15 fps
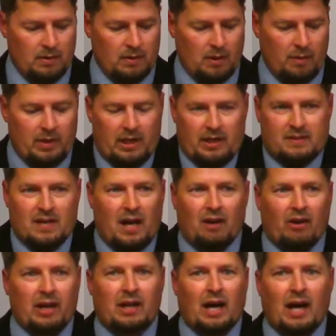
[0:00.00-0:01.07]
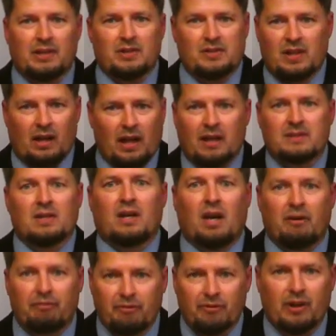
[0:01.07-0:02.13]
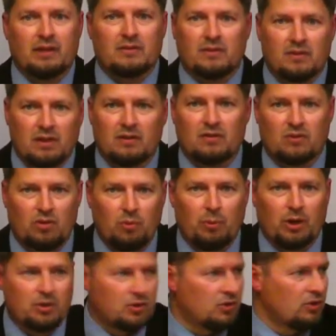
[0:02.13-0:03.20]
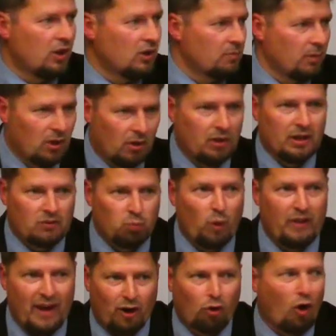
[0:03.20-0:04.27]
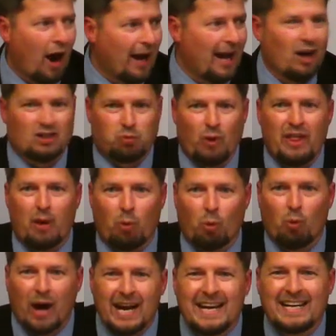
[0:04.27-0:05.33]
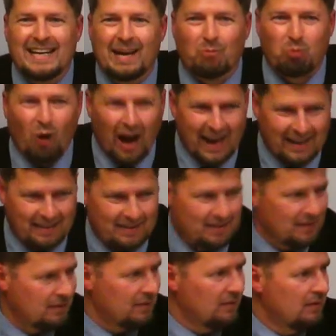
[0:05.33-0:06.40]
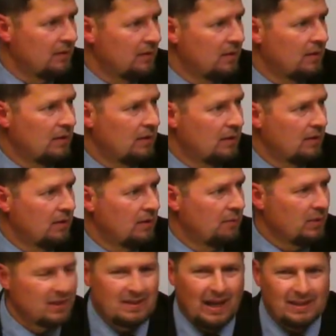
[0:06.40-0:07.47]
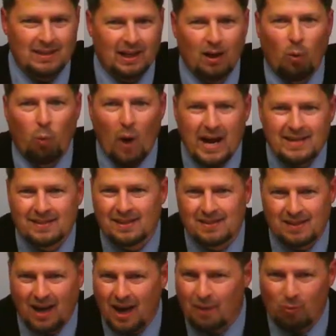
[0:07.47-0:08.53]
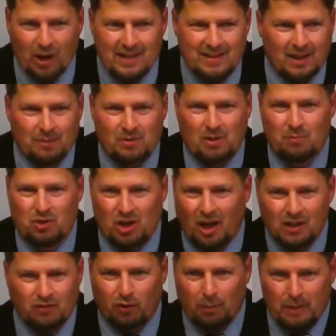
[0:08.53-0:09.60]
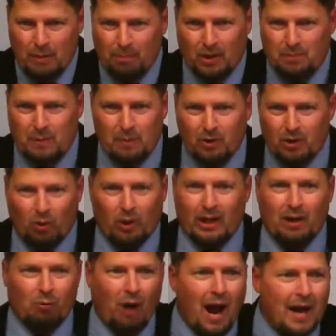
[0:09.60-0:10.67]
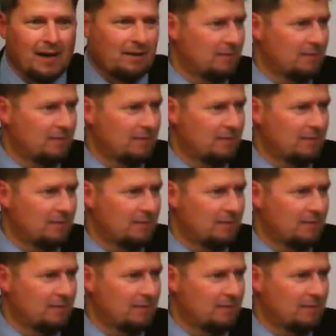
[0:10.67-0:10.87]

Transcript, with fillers: I mean, it's not like God just said, that's enough, that's, that's too much judgment. No, it's when they cried out, it's when they were ready to get right. Because God's not going to waste his time raising up some judge for a pe- bunch of people that don't want to get right.